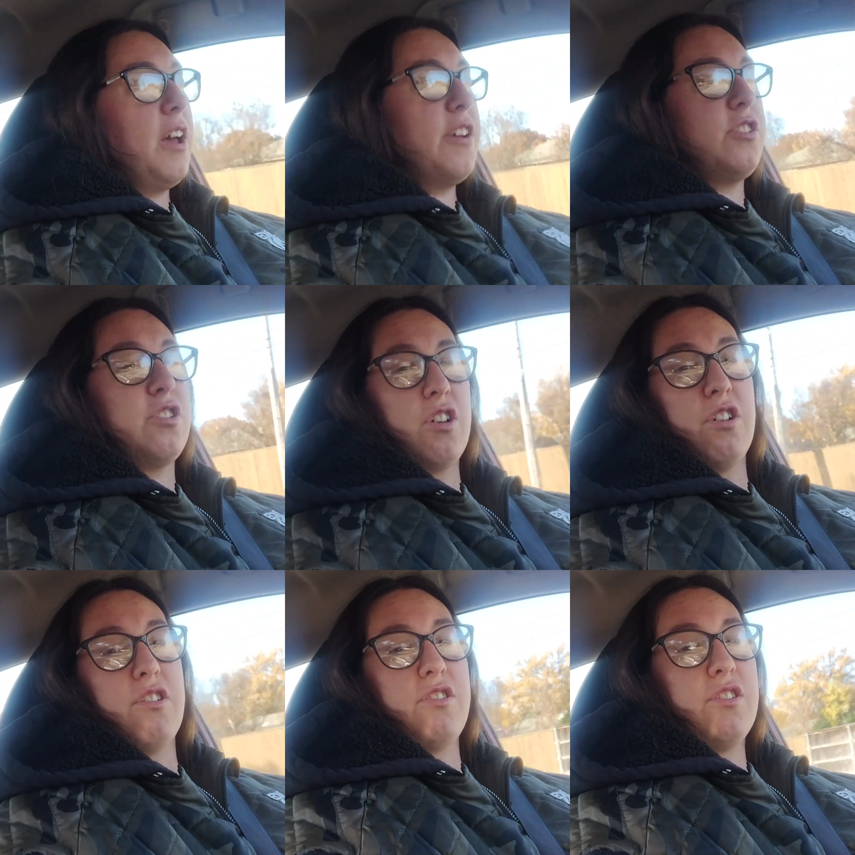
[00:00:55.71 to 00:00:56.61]
at
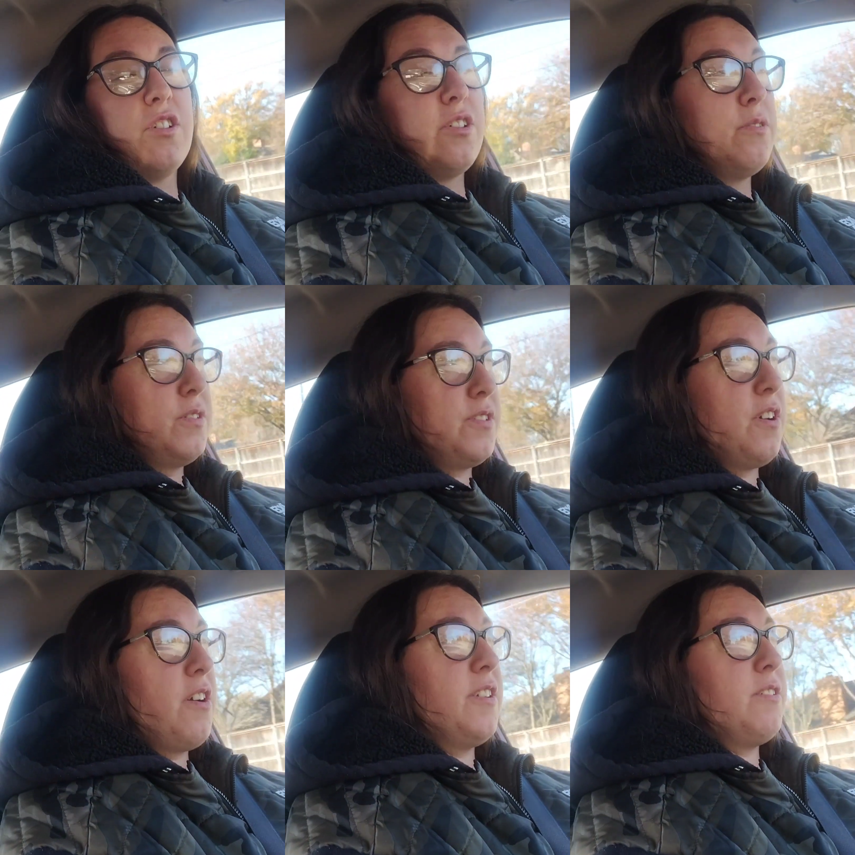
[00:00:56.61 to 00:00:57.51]
church. We're
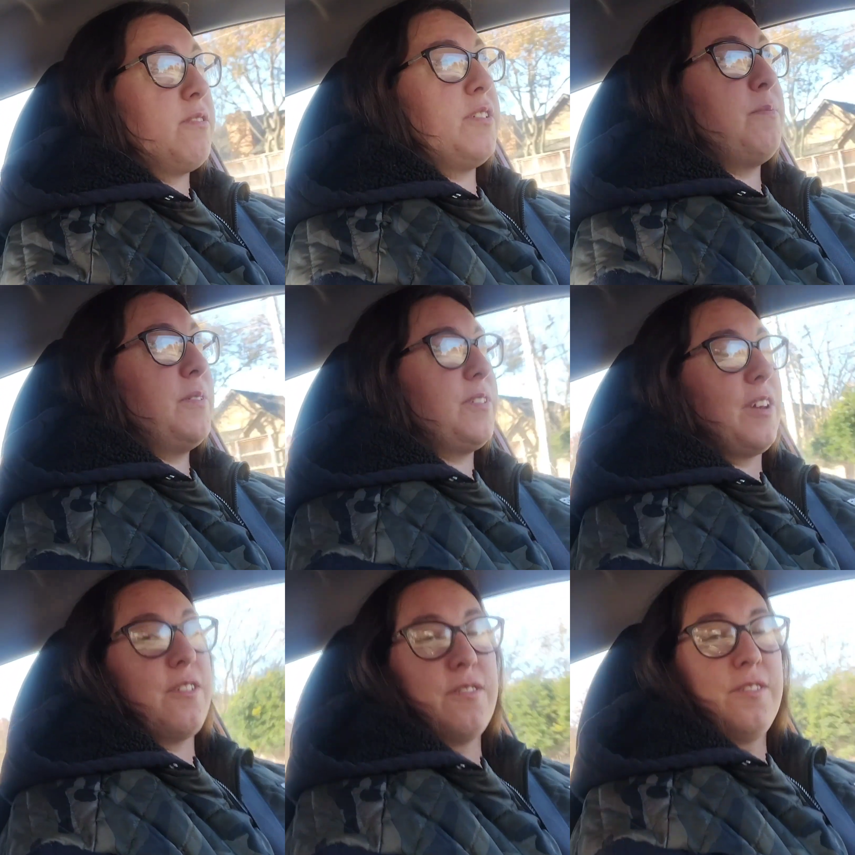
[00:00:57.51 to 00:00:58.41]
starting Christmas
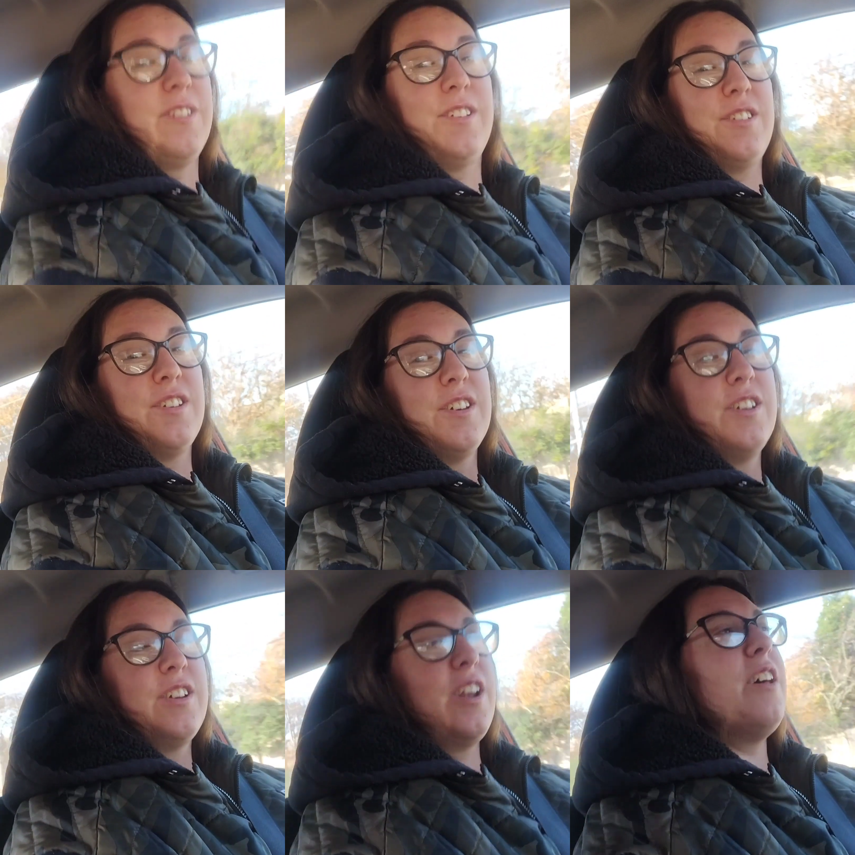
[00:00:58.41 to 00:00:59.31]
carols.
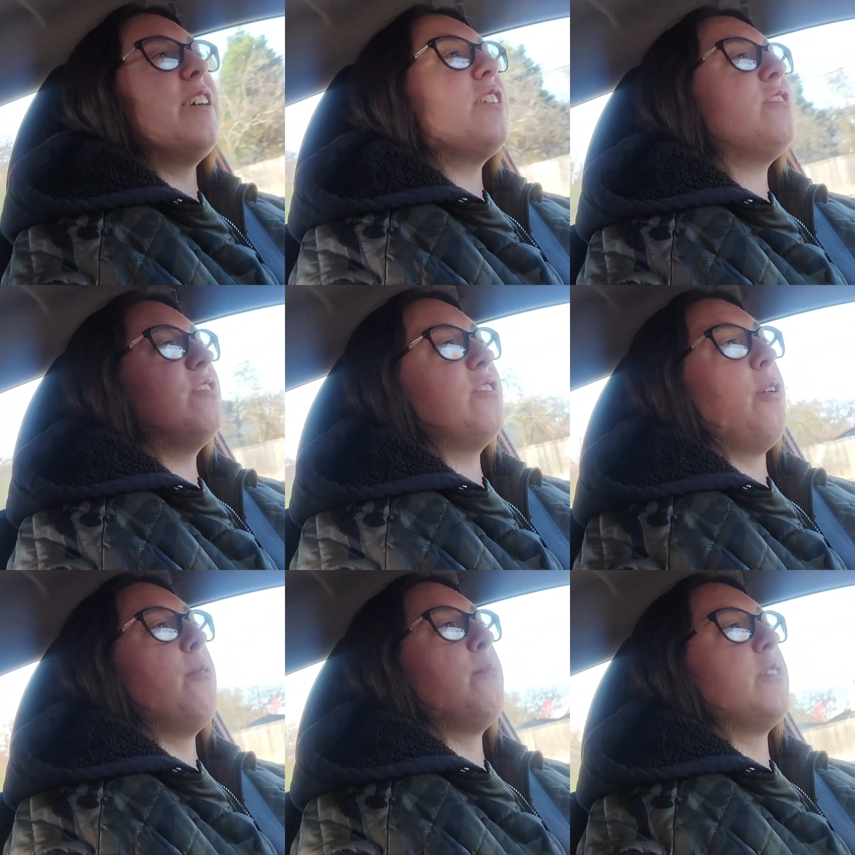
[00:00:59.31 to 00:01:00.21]
Not like during the
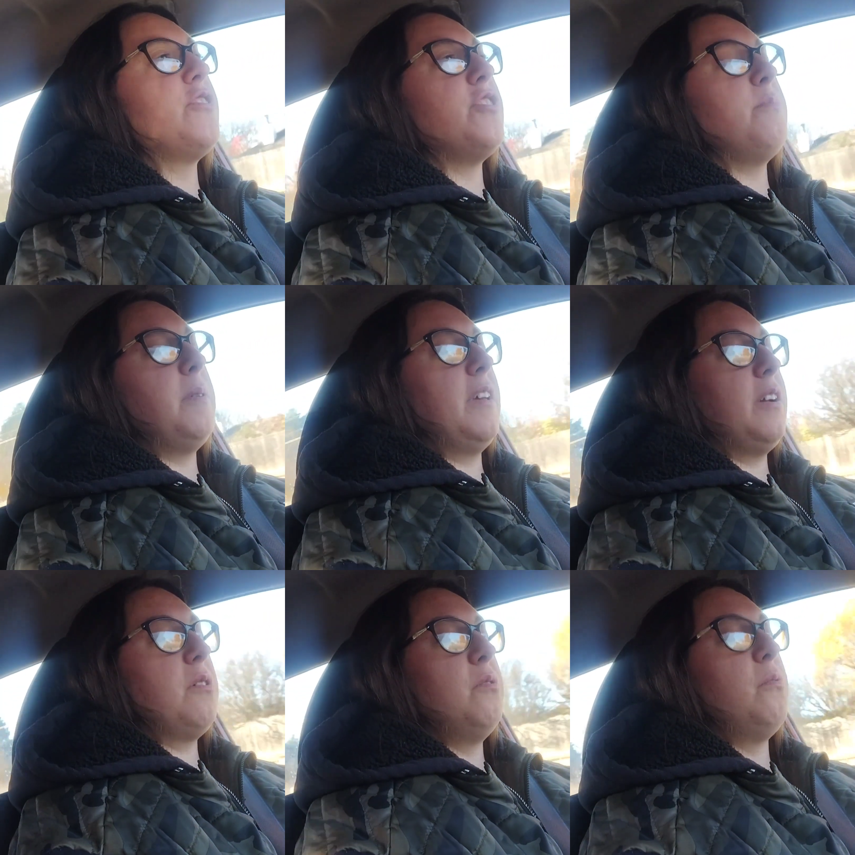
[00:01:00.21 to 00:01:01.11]
whole worship, but
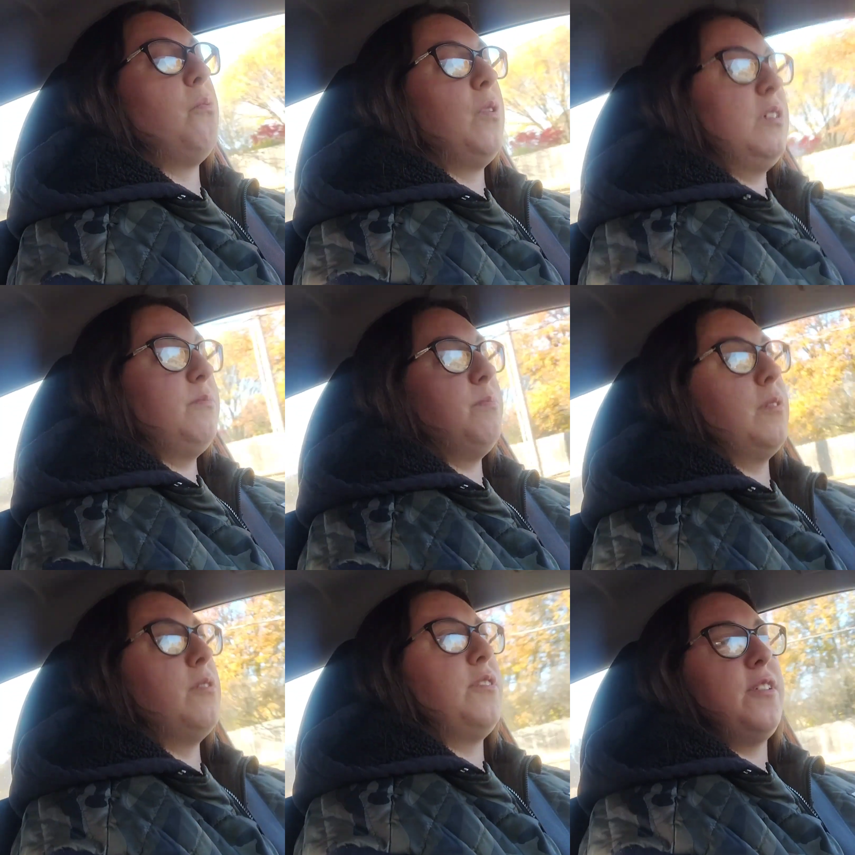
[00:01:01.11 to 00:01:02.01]
like one
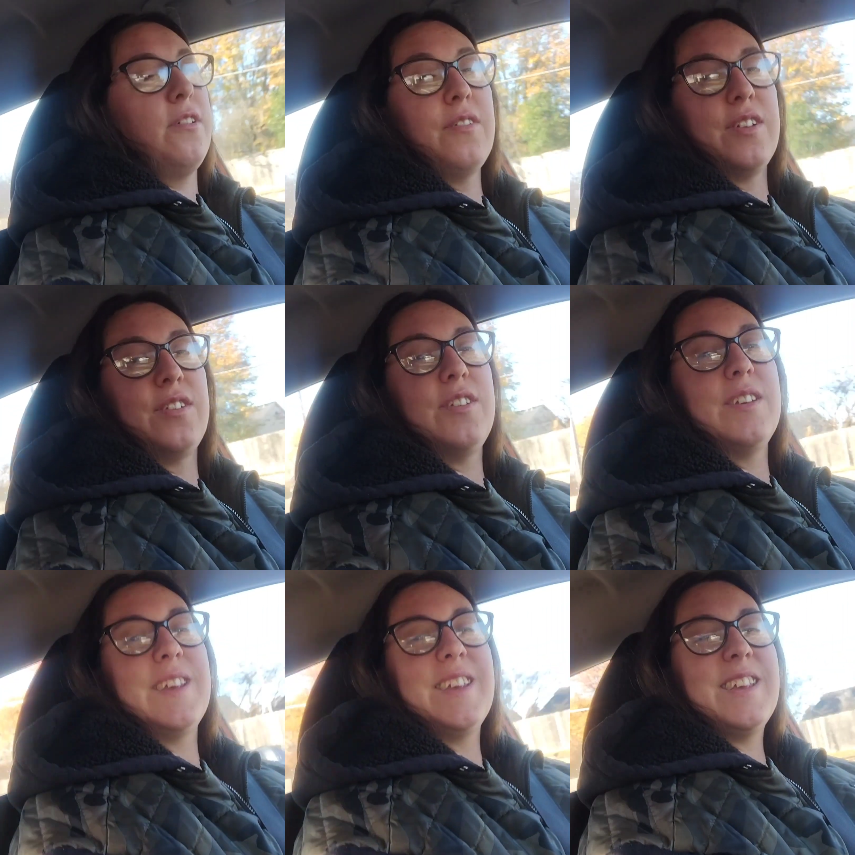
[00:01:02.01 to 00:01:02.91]
per service.
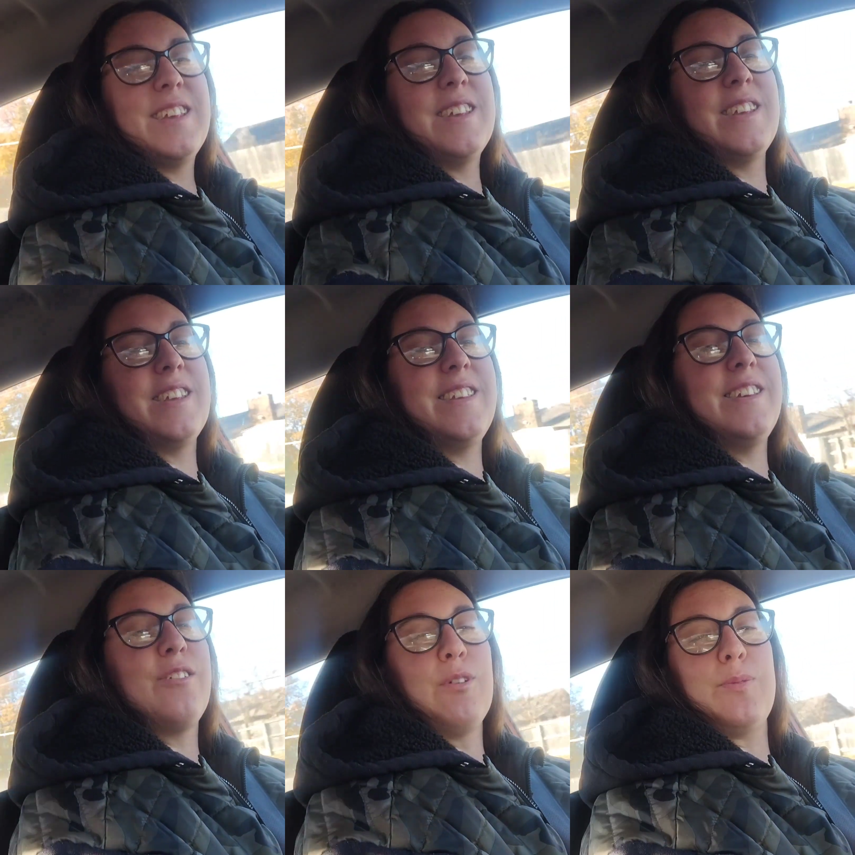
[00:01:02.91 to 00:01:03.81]

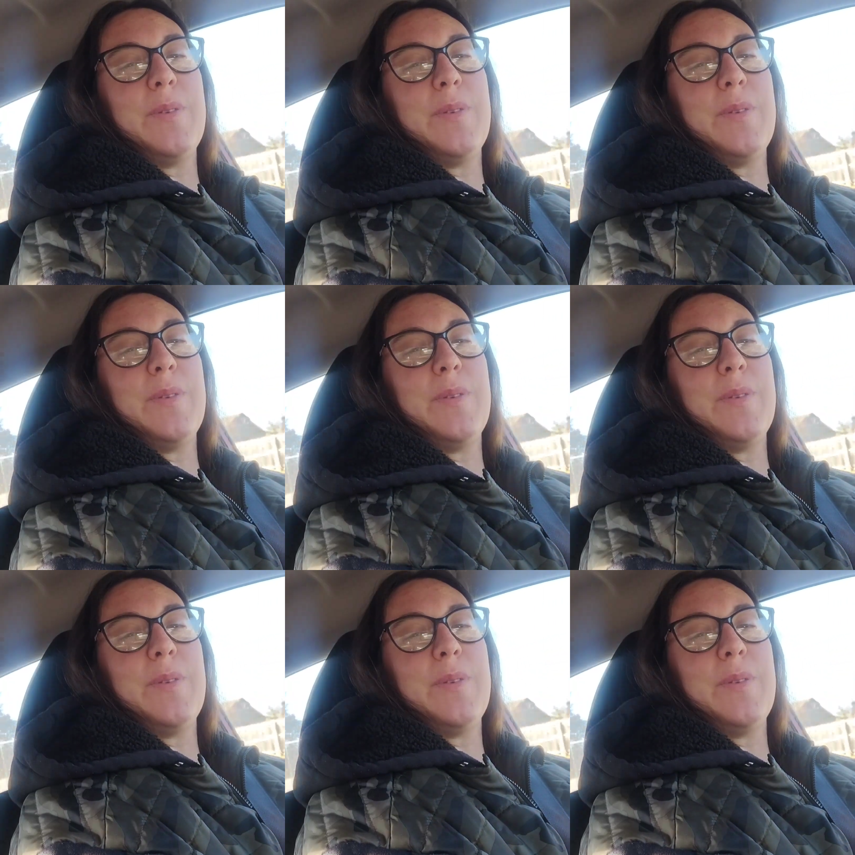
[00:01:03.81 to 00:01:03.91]
Christmas.